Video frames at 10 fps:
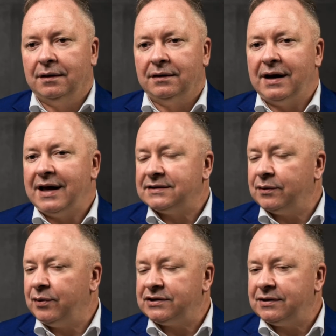The last
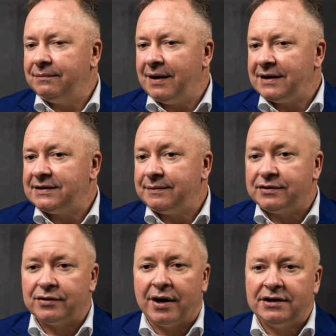question may seem
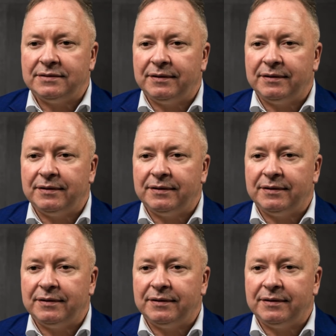strange,